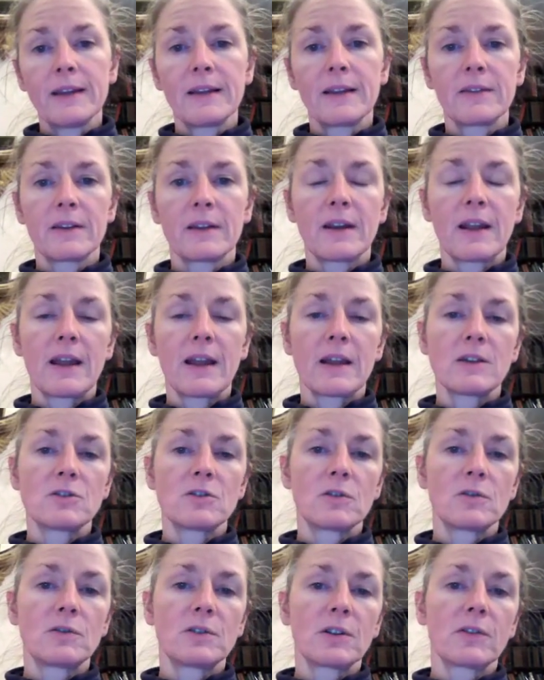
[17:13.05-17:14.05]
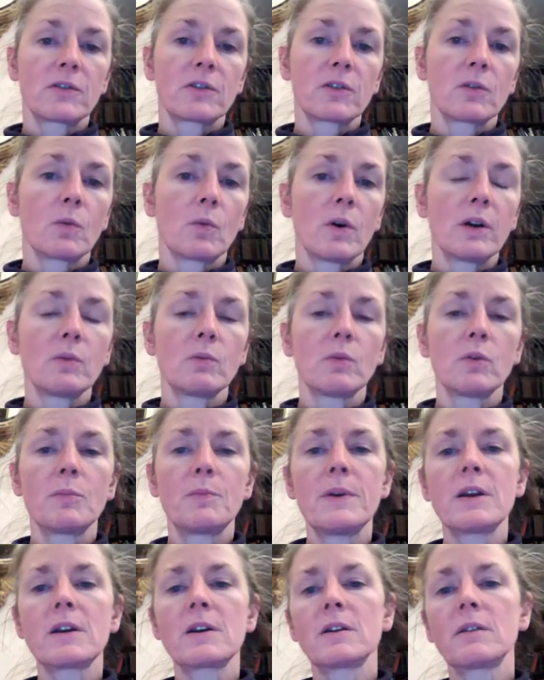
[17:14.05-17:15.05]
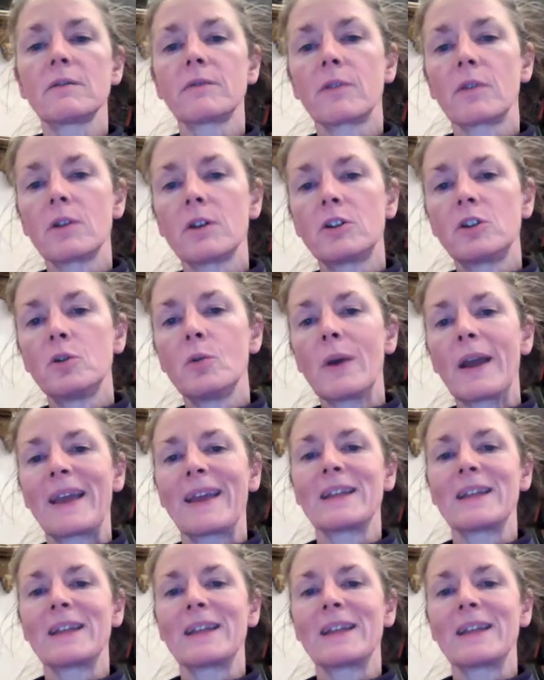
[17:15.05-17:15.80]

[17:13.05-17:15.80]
and then angiotensin 1 will be converted to